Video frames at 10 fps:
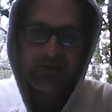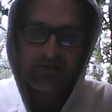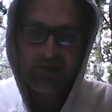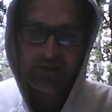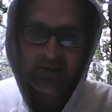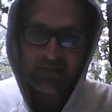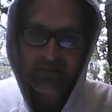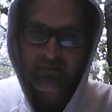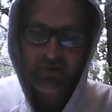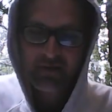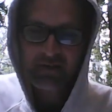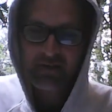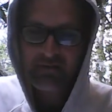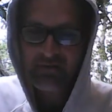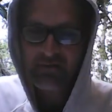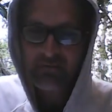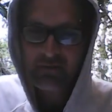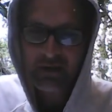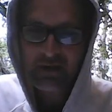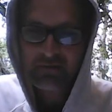and lucky and smart enough,
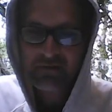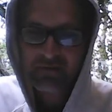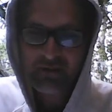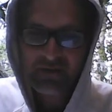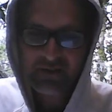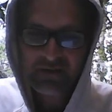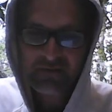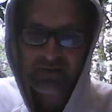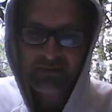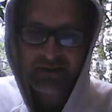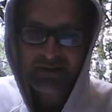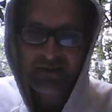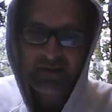perhaps you'll have the discernment